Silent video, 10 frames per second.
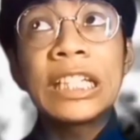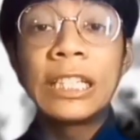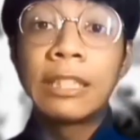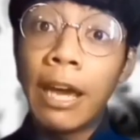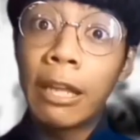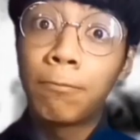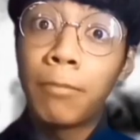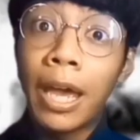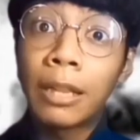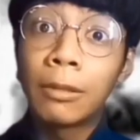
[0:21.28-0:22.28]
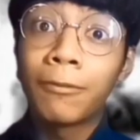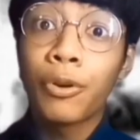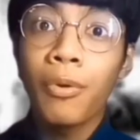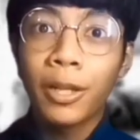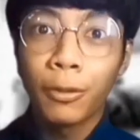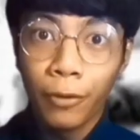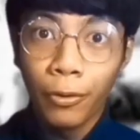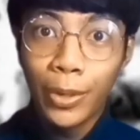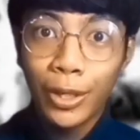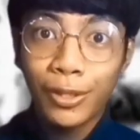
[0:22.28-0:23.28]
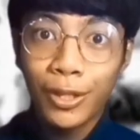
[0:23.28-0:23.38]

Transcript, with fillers: death battle for arachnophobics.